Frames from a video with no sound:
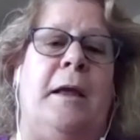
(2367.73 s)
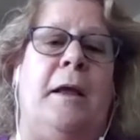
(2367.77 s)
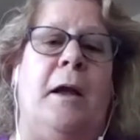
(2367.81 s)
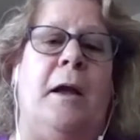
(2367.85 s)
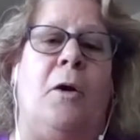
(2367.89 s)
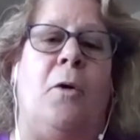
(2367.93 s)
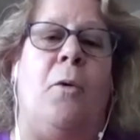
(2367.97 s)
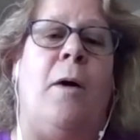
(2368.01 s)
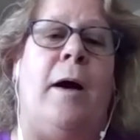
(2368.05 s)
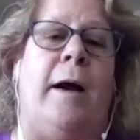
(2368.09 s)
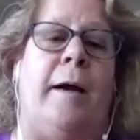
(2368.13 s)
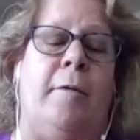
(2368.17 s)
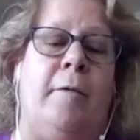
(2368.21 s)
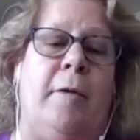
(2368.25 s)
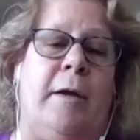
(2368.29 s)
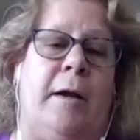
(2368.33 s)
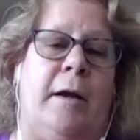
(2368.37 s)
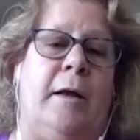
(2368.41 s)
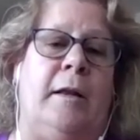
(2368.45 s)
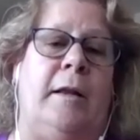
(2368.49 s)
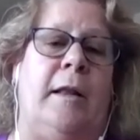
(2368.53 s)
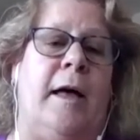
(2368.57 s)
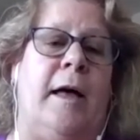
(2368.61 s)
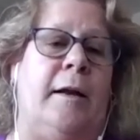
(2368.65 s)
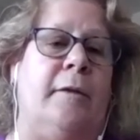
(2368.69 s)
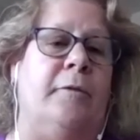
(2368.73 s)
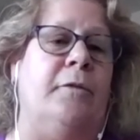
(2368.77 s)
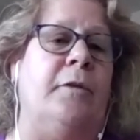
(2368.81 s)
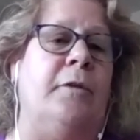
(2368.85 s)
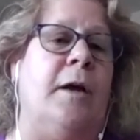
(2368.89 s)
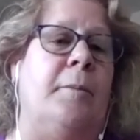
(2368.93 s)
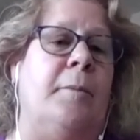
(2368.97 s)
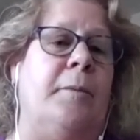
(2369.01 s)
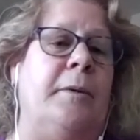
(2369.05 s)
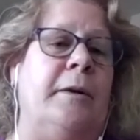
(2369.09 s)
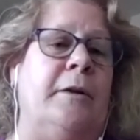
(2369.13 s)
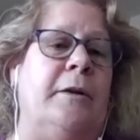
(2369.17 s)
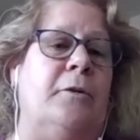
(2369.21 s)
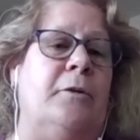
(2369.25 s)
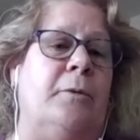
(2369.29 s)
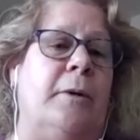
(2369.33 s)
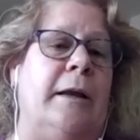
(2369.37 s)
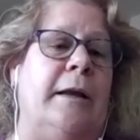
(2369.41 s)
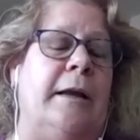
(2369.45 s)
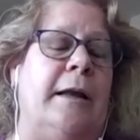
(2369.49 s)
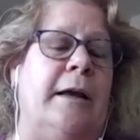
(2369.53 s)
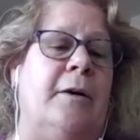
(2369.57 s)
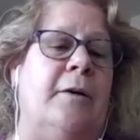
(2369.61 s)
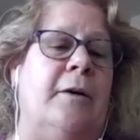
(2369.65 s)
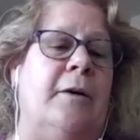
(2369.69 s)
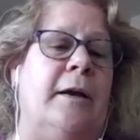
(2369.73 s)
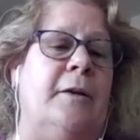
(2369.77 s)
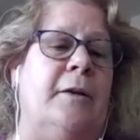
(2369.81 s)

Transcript: acquiring a lot of companies right now.